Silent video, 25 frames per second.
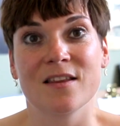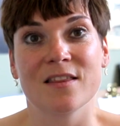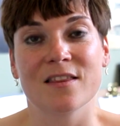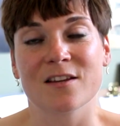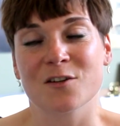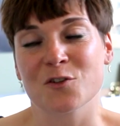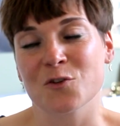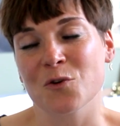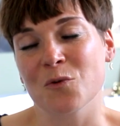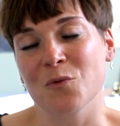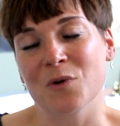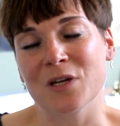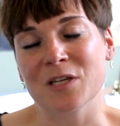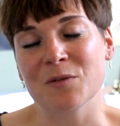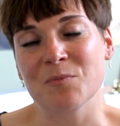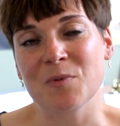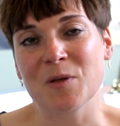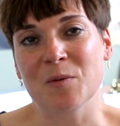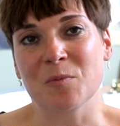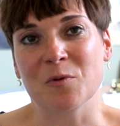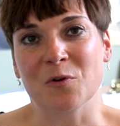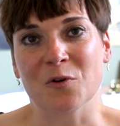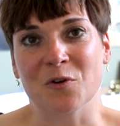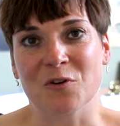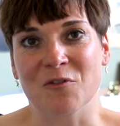There's always
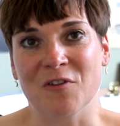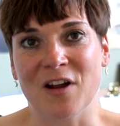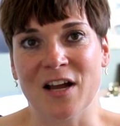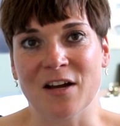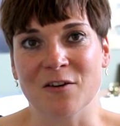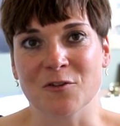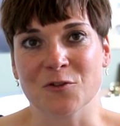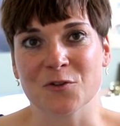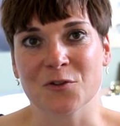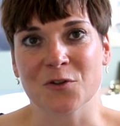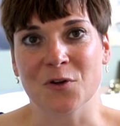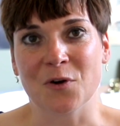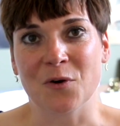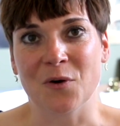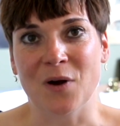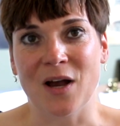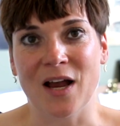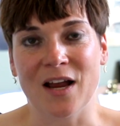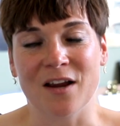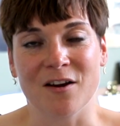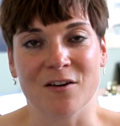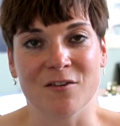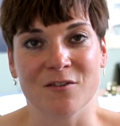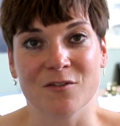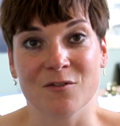people around, so
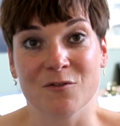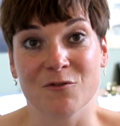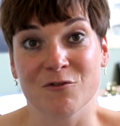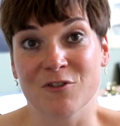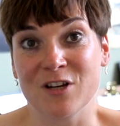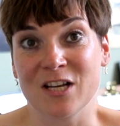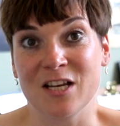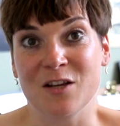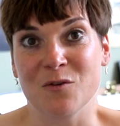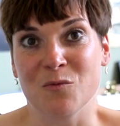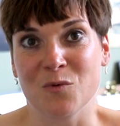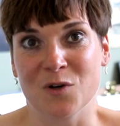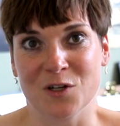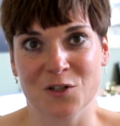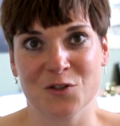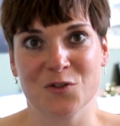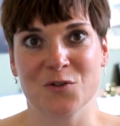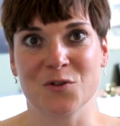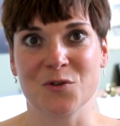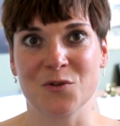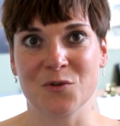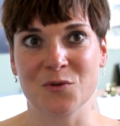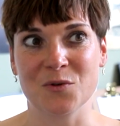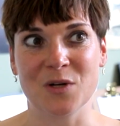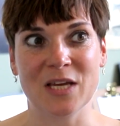I really want
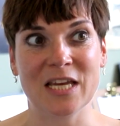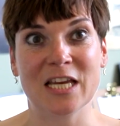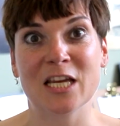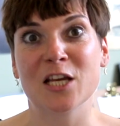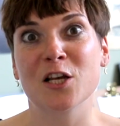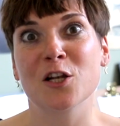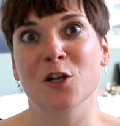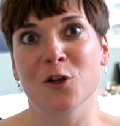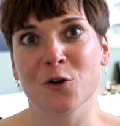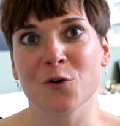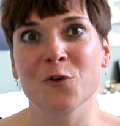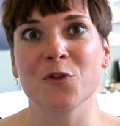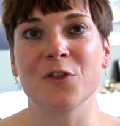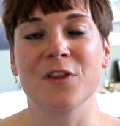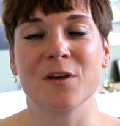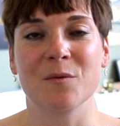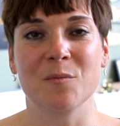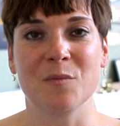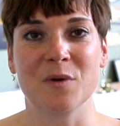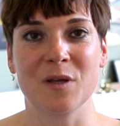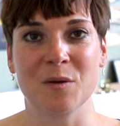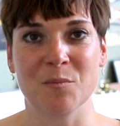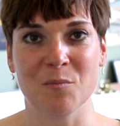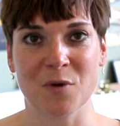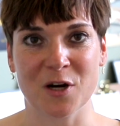to include
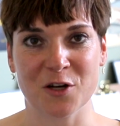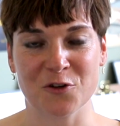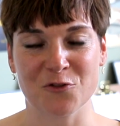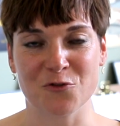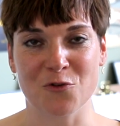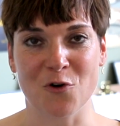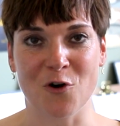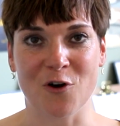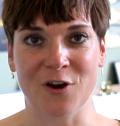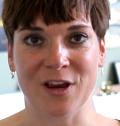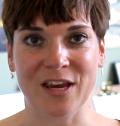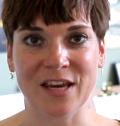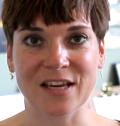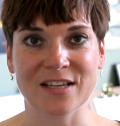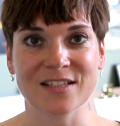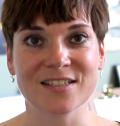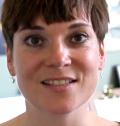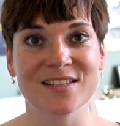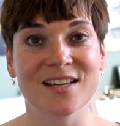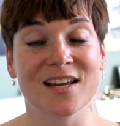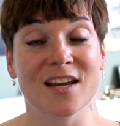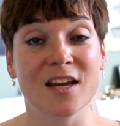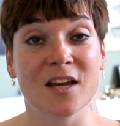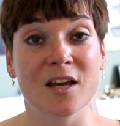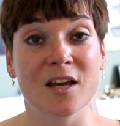them in my drawings.